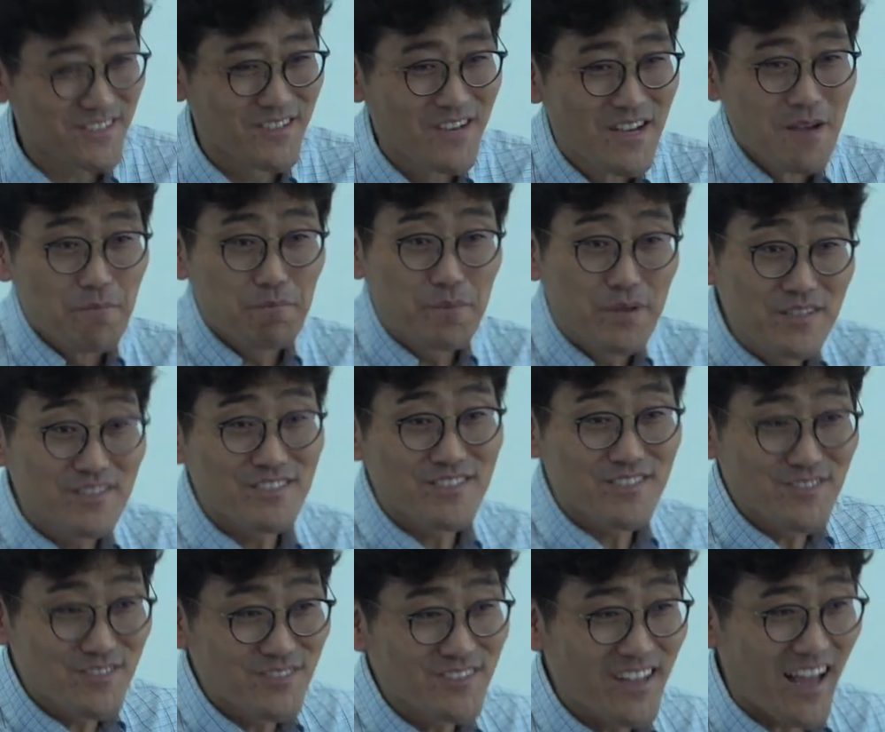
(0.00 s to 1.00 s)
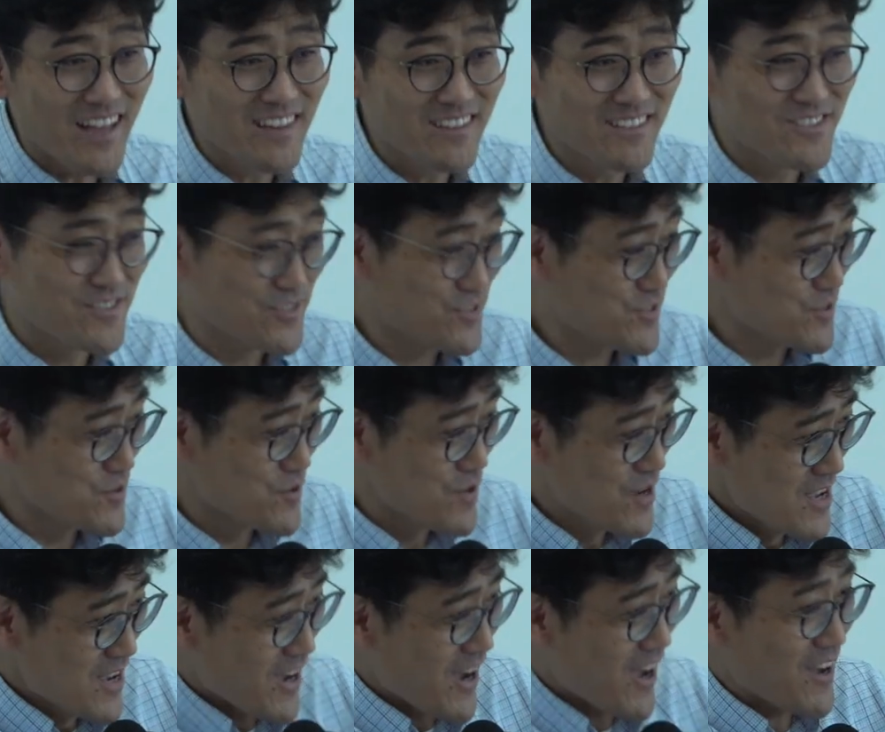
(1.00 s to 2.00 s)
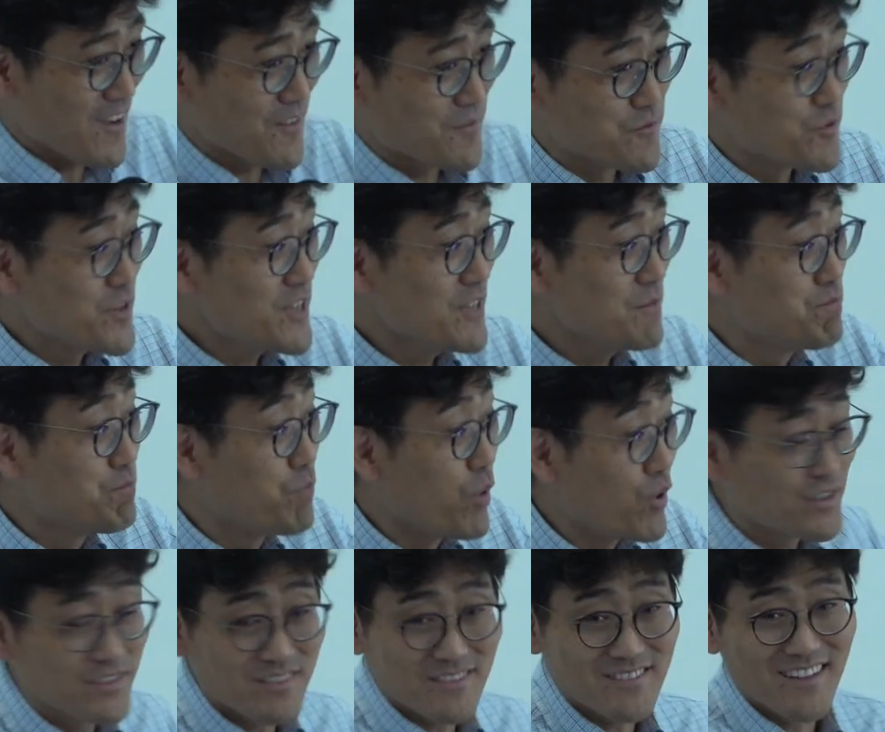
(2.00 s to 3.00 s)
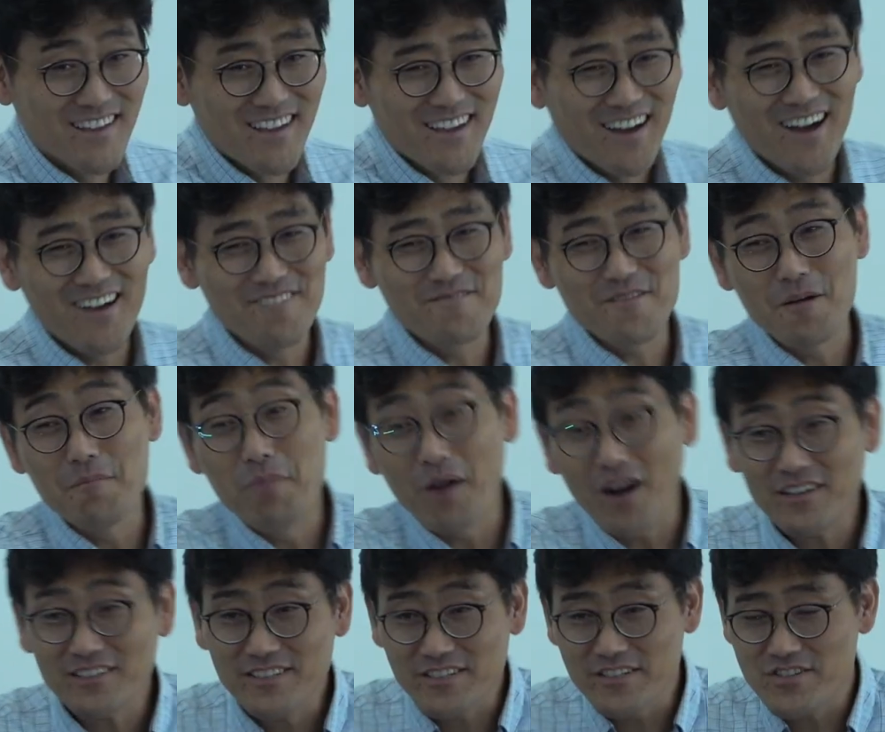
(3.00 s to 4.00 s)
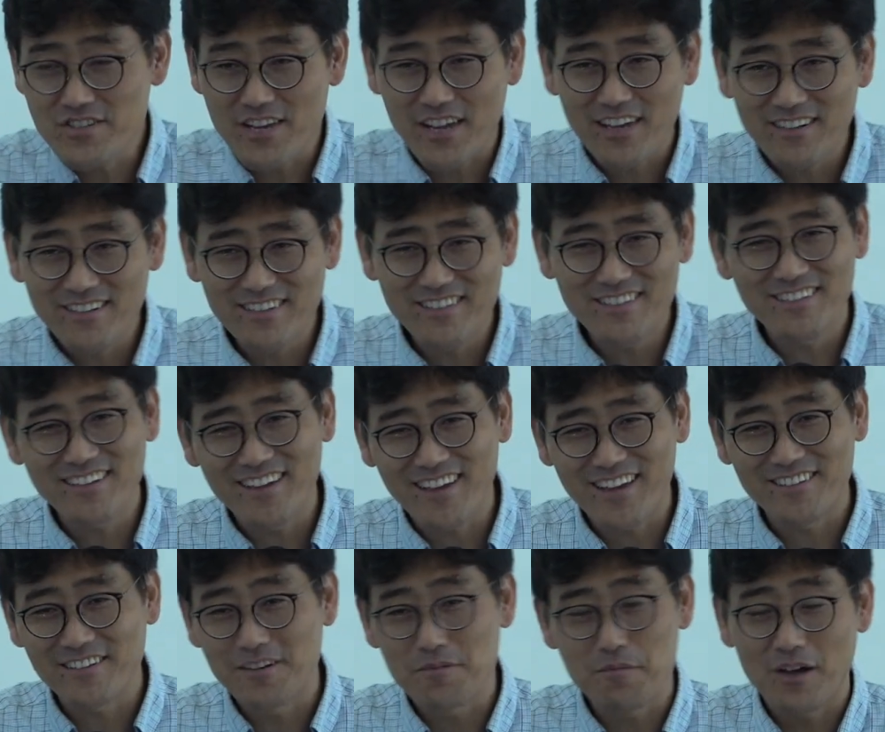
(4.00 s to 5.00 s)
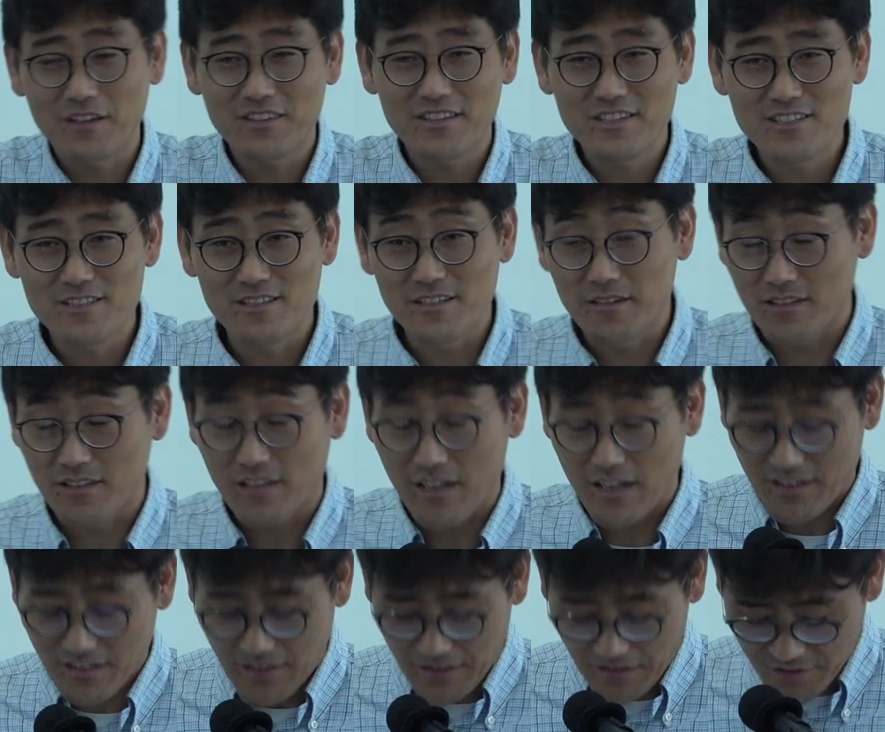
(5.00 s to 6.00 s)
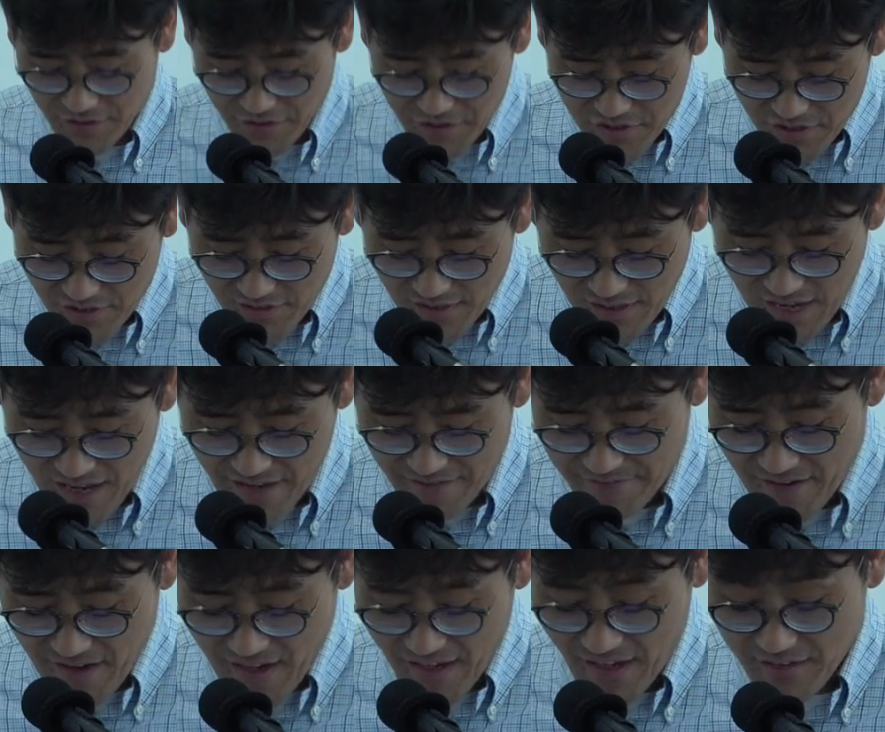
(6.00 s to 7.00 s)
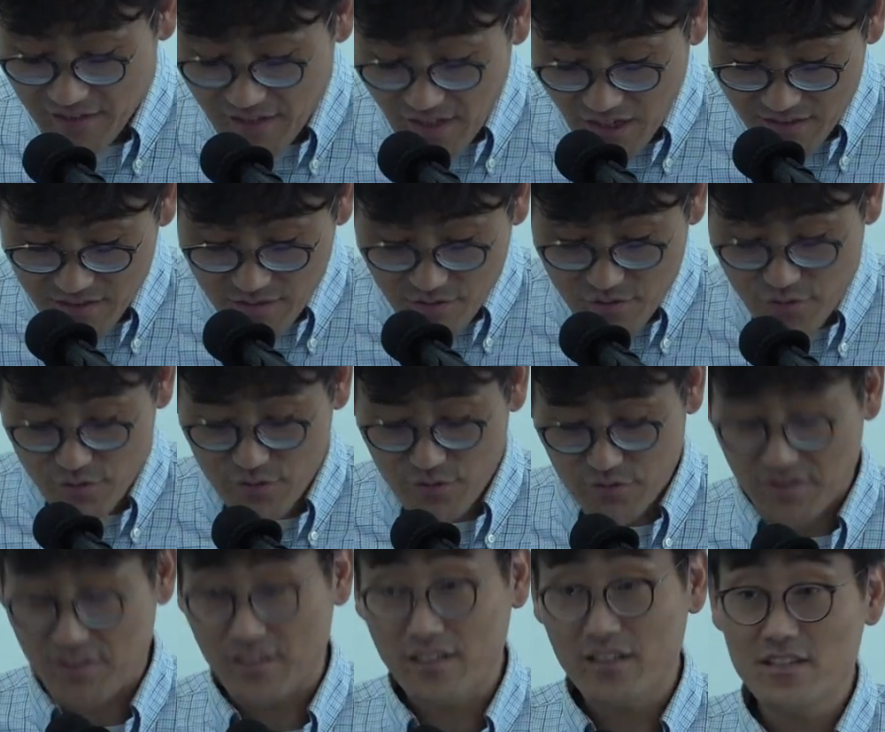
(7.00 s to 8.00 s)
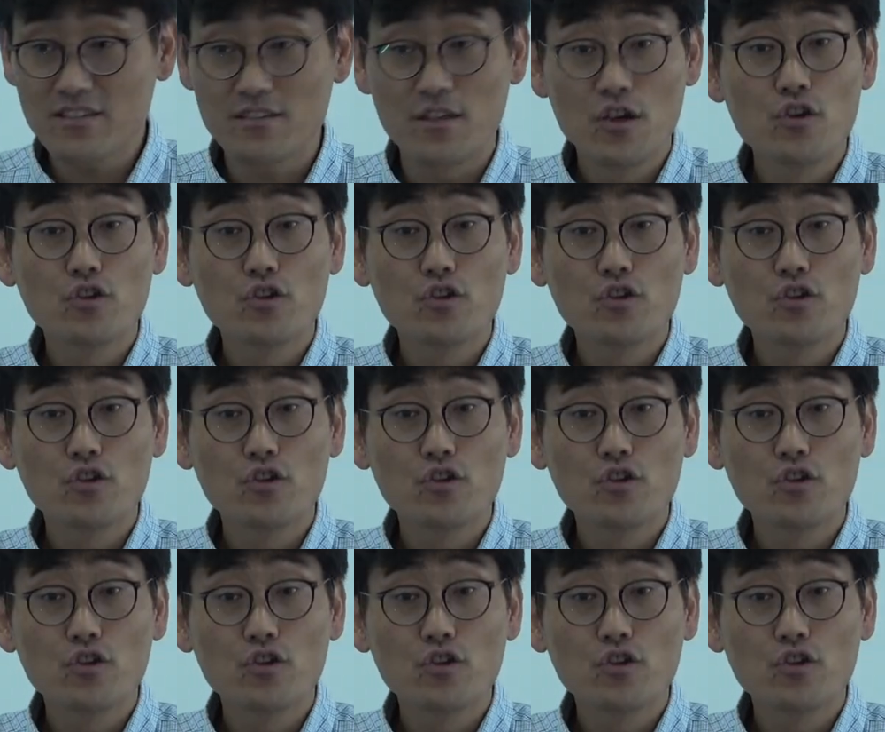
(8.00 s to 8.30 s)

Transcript: to pursue knowledge, to uh, read books um, about Christianity and about these uh, uh, Christian life and God's truths. It is